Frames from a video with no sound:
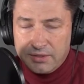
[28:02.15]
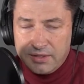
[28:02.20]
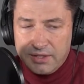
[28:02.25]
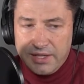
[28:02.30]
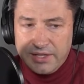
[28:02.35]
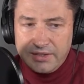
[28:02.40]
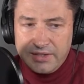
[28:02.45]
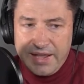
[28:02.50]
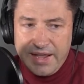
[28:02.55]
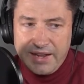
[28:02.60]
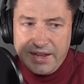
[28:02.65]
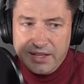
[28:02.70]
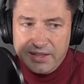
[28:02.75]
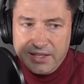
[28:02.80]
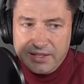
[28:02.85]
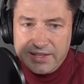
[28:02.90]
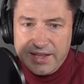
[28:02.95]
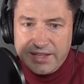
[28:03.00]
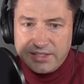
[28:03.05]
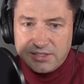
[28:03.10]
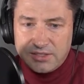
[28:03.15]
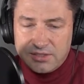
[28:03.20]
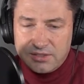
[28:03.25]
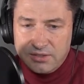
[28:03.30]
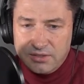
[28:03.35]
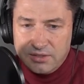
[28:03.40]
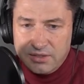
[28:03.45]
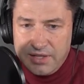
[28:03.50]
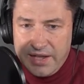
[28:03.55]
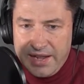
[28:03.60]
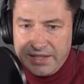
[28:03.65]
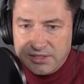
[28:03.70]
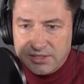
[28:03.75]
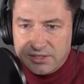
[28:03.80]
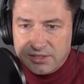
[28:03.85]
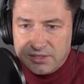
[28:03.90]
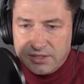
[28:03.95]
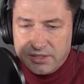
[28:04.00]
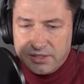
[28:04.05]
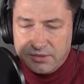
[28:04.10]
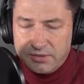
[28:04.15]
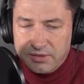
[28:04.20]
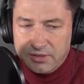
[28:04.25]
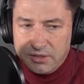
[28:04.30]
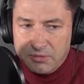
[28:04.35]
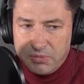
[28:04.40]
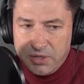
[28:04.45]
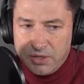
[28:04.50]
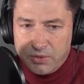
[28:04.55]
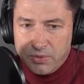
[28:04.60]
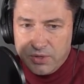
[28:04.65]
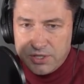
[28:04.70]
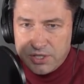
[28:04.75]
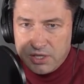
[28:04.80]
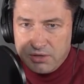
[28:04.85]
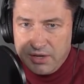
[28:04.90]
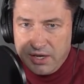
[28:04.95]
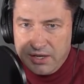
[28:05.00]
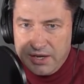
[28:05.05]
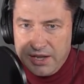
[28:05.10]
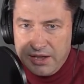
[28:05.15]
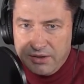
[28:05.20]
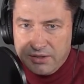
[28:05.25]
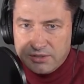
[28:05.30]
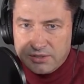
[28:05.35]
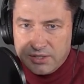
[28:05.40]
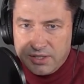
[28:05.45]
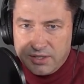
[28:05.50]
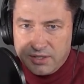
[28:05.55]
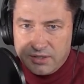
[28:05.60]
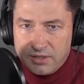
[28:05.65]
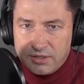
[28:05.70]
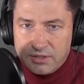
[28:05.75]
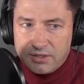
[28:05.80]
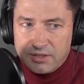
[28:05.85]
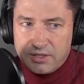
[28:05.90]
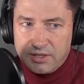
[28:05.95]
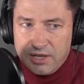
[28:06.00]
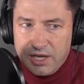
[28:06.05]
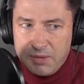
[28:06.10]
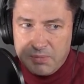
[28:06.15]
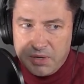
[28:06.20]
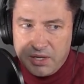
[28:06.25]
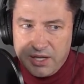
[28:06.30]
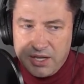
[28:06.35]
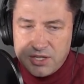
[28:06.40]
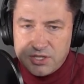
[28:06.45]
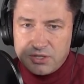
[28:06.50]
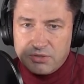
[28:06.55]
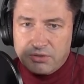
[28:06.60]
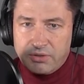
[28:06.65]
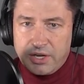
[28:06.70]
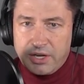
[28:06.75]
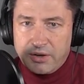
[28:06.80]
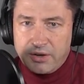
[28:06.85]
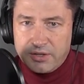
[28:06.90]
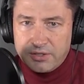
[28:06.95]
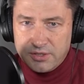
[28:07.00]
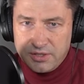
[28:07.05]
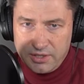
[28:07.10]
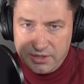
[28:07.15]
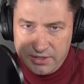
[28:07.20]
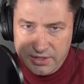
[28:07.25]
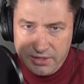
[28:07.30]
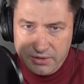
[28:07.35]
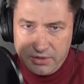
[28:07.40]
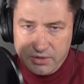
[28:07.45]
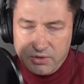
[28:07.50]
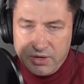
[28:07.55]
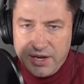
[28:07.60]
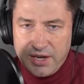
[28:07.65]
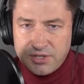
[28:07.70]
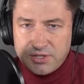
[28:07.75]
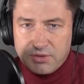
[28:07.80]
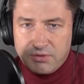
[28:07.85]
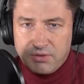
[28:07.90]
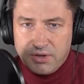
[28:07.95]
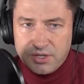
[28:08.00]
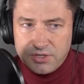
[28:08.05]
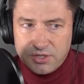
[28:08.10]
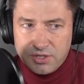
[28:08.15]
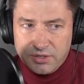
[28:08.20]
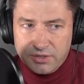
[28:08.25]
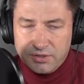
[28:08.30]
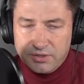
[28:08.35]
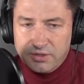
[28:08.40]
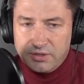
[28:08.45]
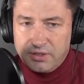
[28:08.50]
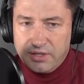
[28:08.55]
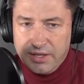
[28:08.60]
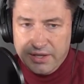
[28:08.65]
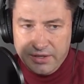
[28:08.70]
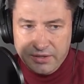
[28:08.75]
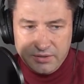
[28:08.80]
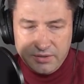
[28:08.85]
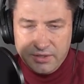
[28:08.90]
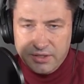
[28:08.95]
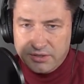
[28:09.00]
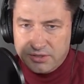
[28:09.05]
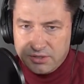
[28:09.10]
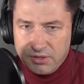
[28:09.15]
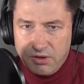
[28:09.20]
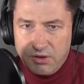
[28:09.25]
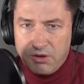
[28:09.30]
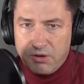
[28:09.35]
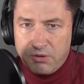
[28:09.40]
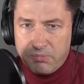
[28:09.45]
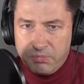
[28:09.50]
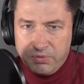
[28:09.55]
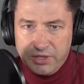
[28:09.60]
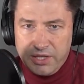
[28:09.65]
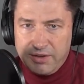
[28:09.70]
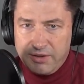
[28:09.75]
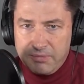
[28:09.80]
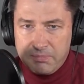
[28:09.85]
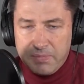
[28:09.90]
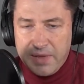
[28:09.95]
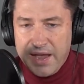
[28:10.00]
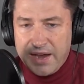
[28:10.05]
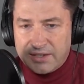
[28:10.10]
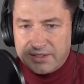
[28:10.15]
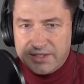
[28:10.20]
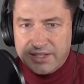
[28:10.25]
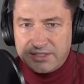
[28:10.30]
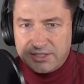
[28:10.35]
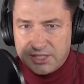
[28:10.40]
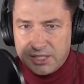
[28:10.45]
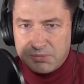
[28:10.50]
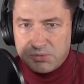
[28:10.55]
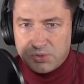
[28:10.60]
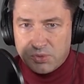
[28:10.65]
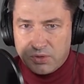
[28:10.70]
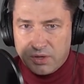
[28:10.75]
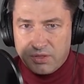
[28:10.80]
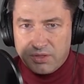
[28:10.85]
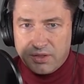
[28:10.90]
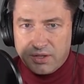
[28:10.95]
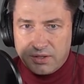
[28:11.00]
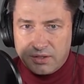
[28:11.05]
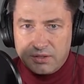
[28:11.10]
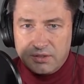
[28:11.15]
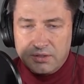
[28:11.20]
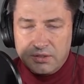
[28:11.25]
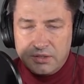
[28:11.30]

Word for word: that? I think that's the big question right now, is like combinational errors, like that crash in Russia. Yeah, it's all leading back to that same sort of thing.